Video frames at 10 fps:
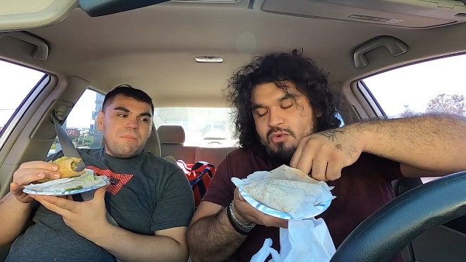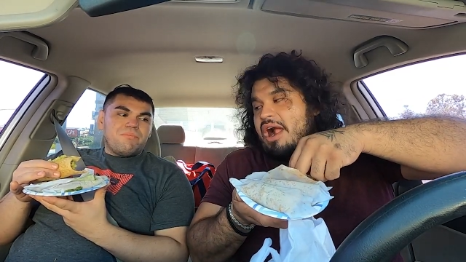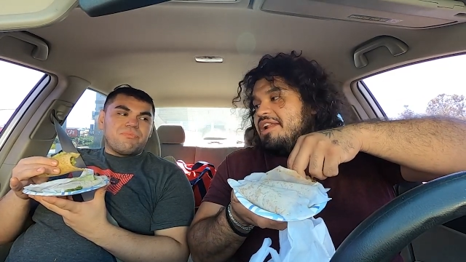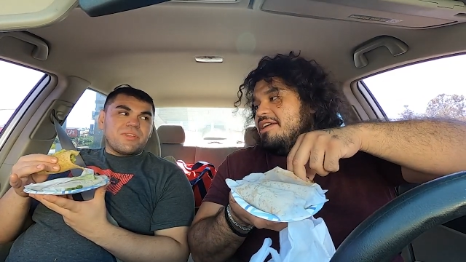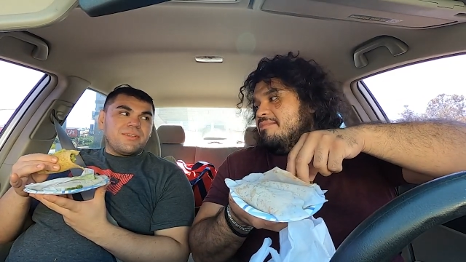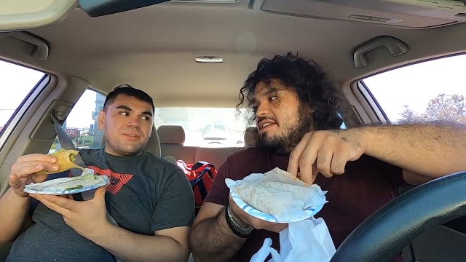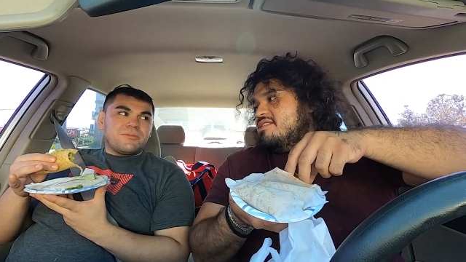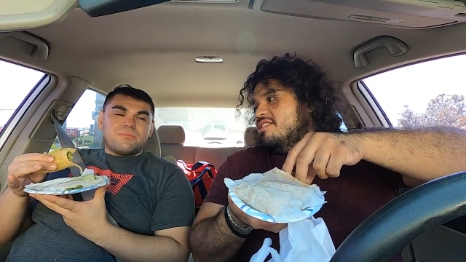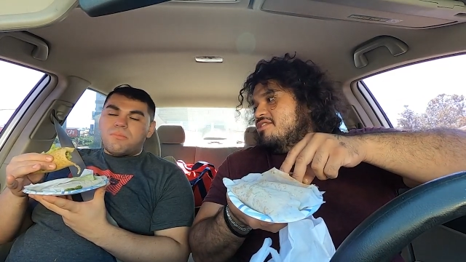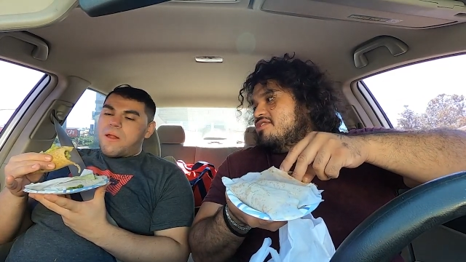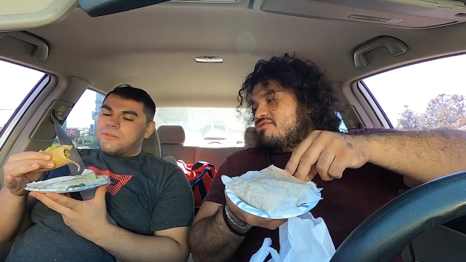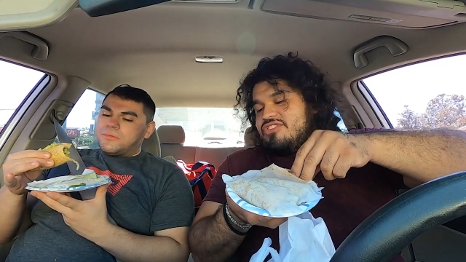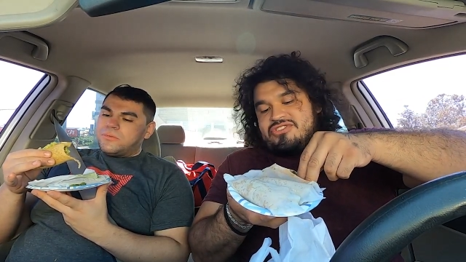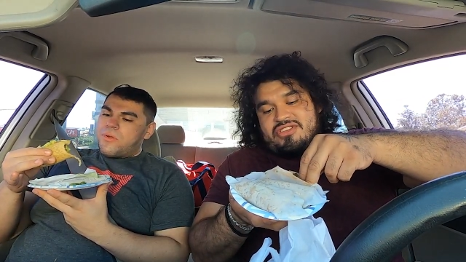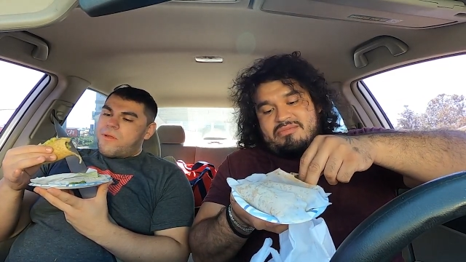Speaker 1: Well, I let mine sit. Yours are
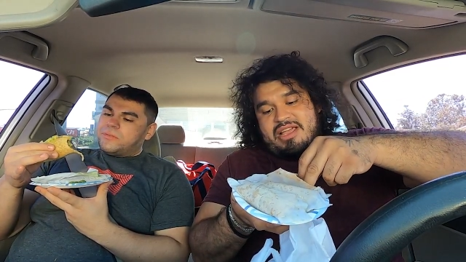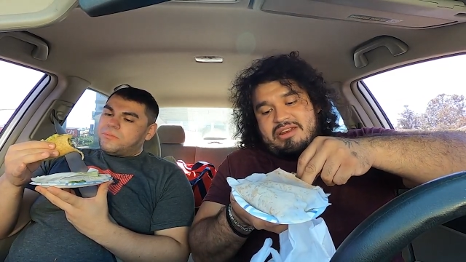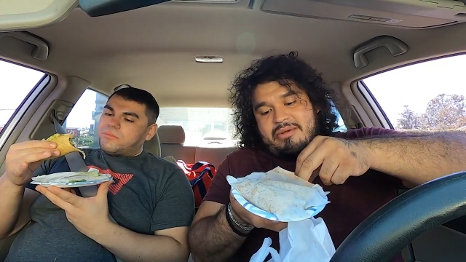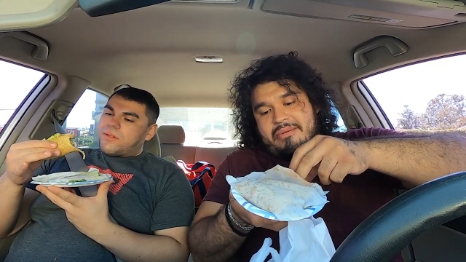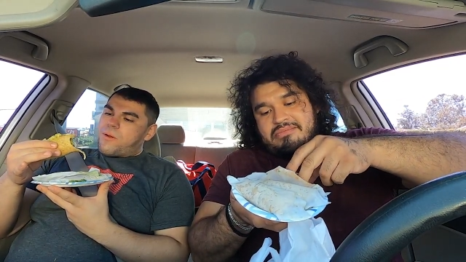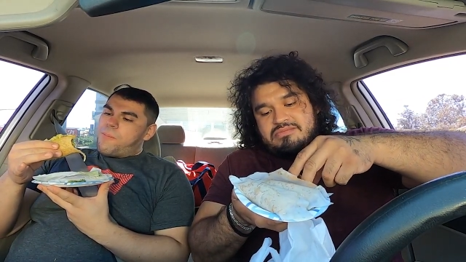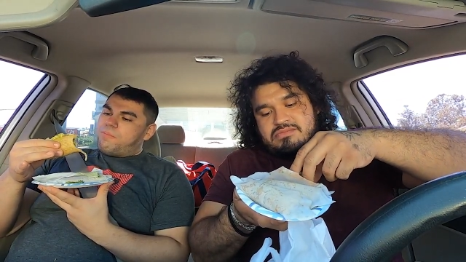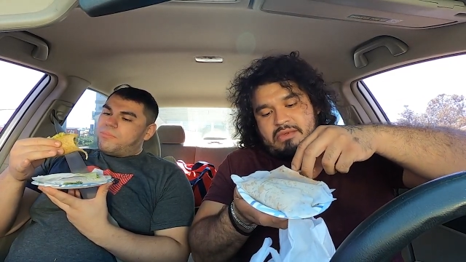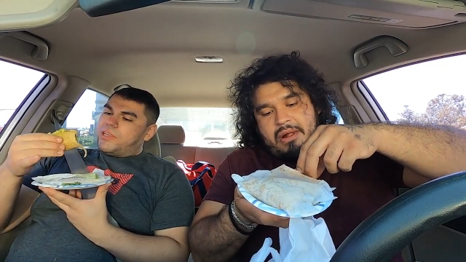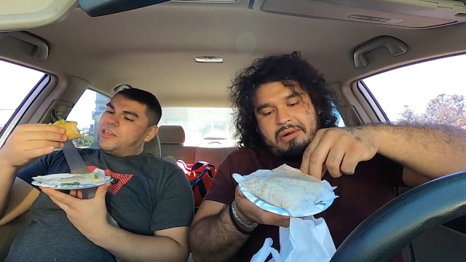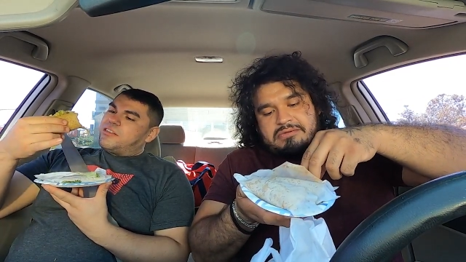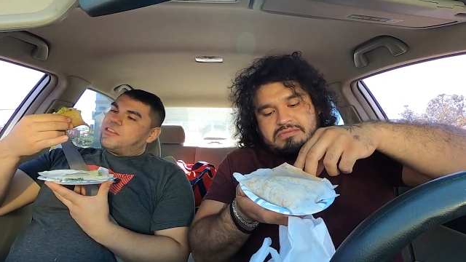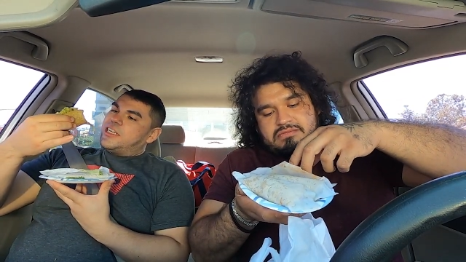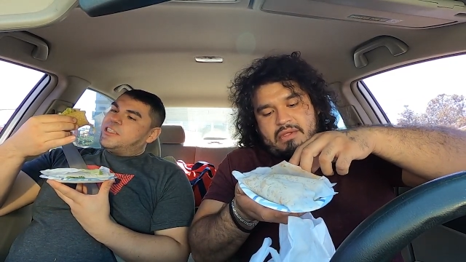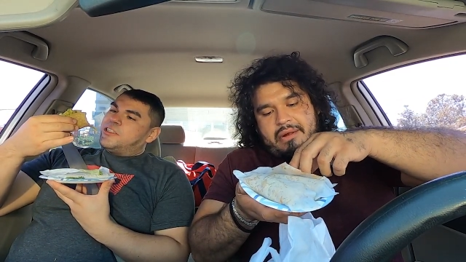fresher than mine.
Speaker 2: Yeah,
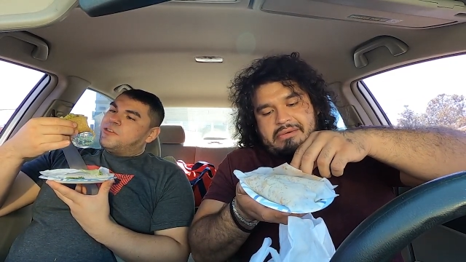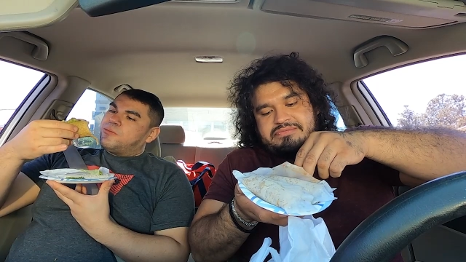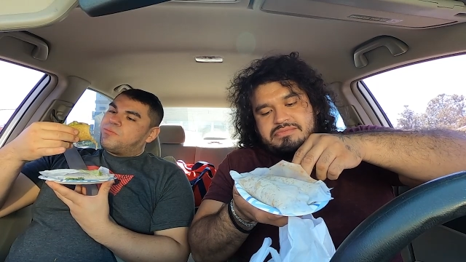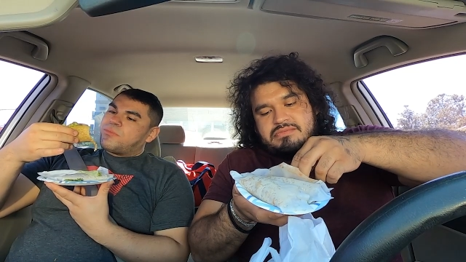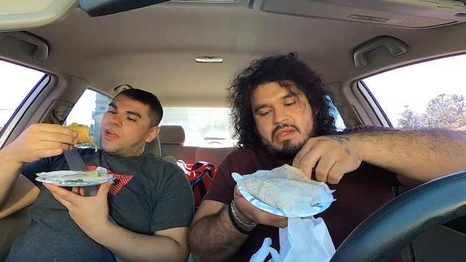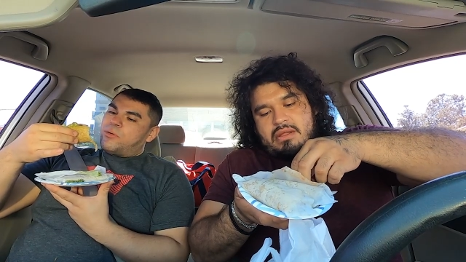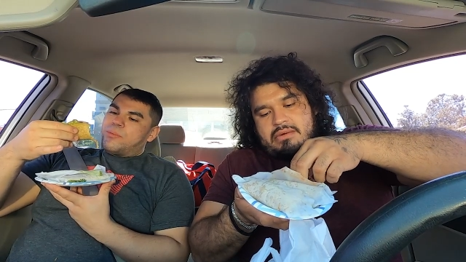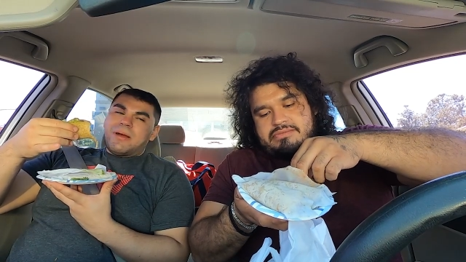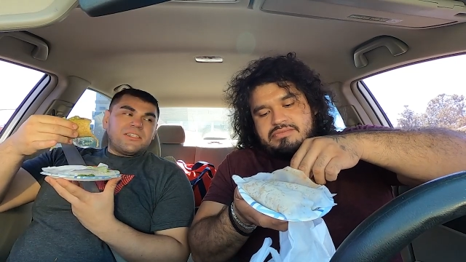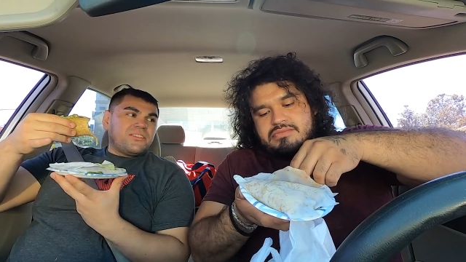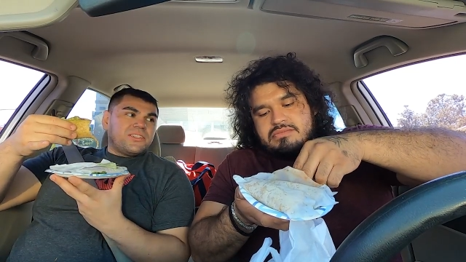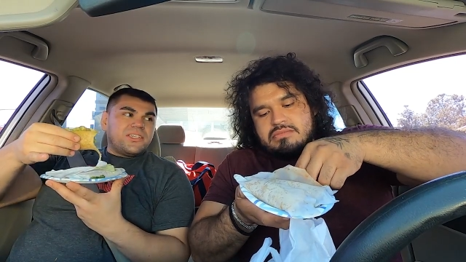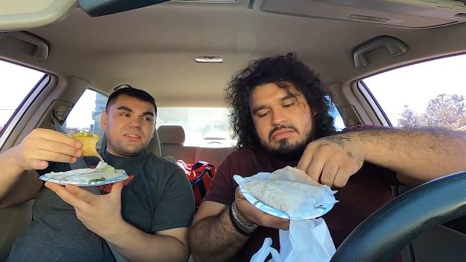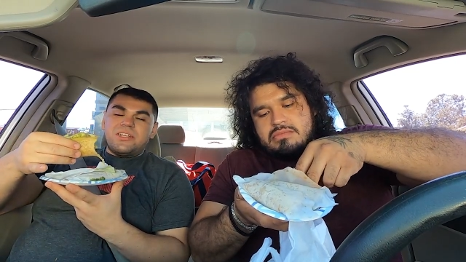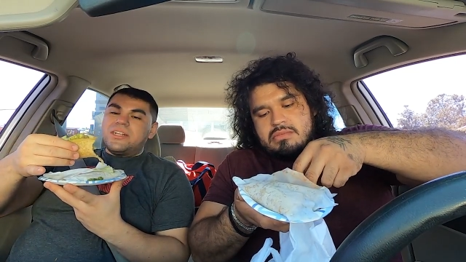slightly. I would imagine
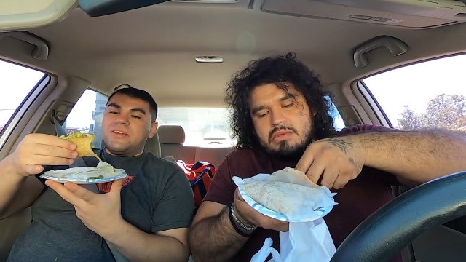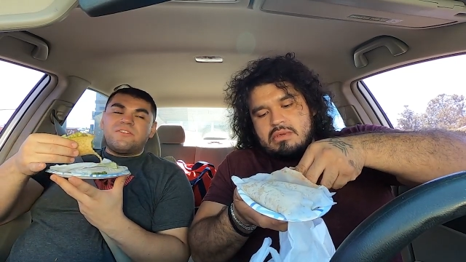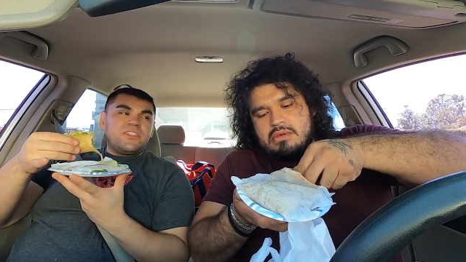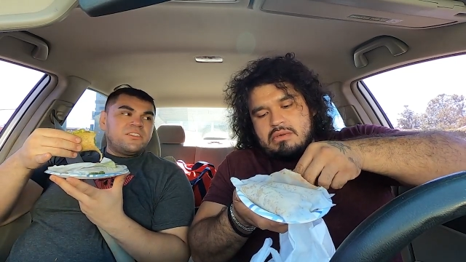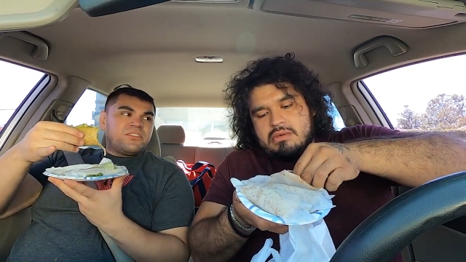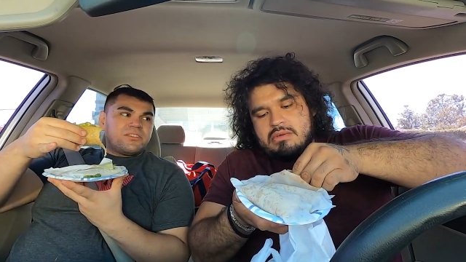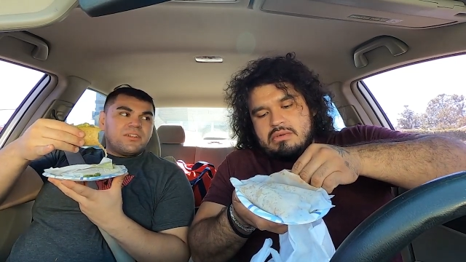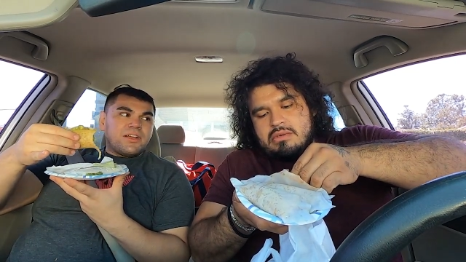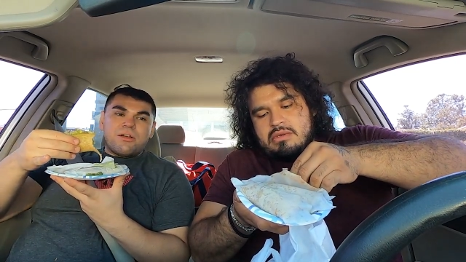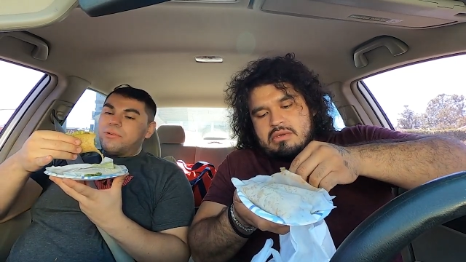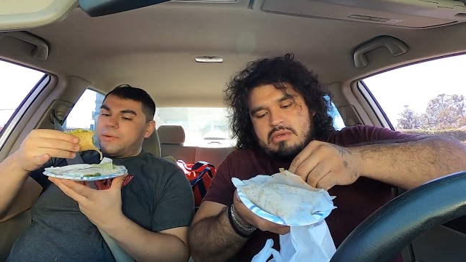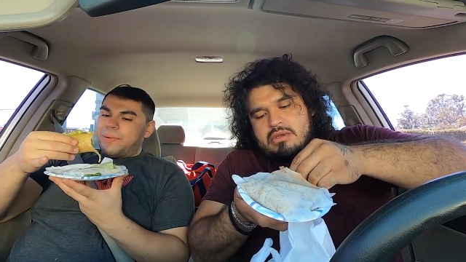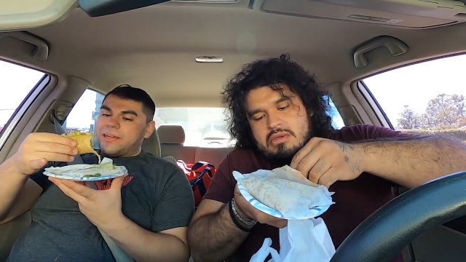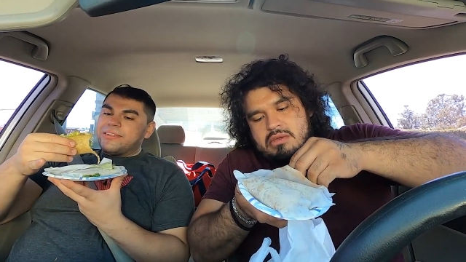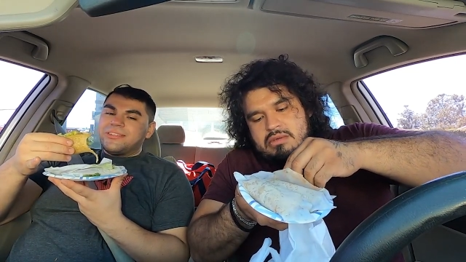they, they left these like already
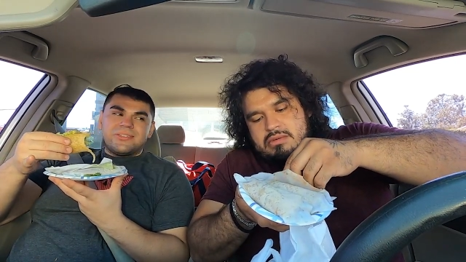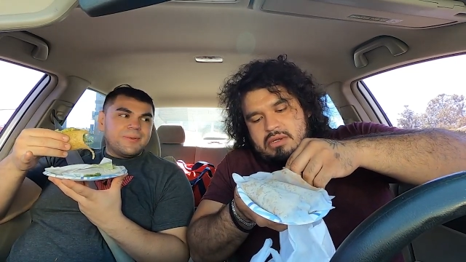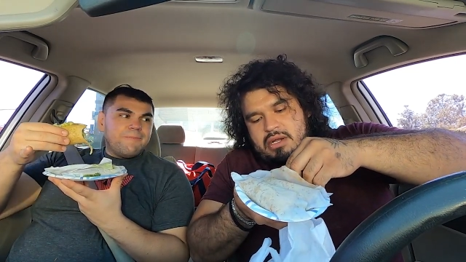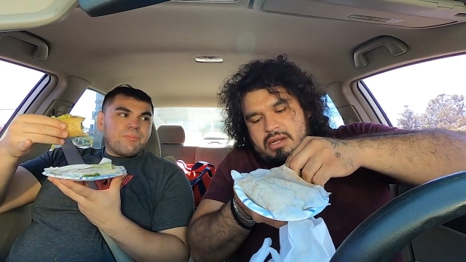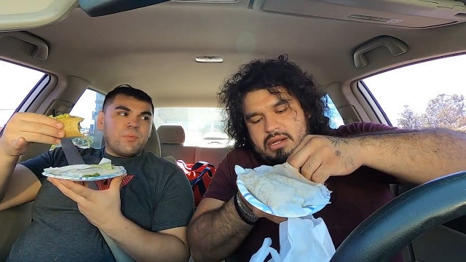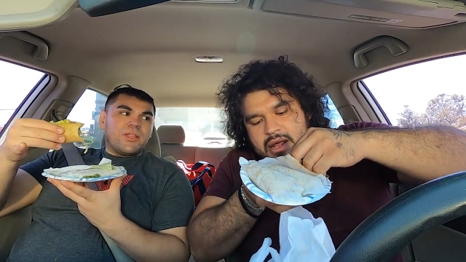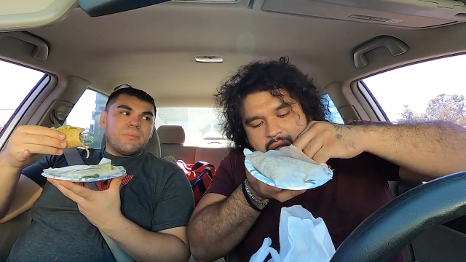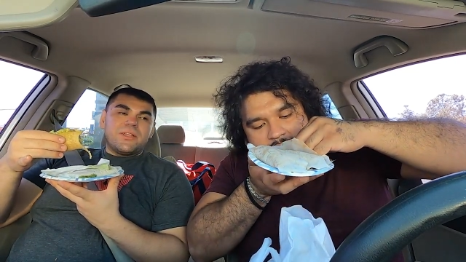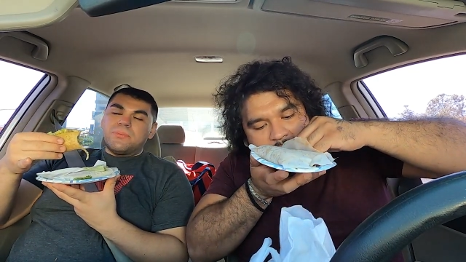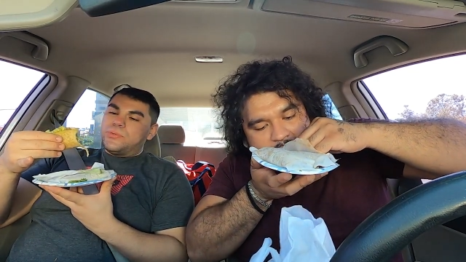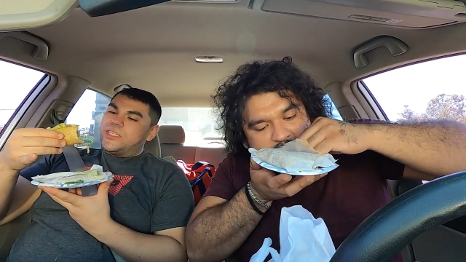packaged while they made the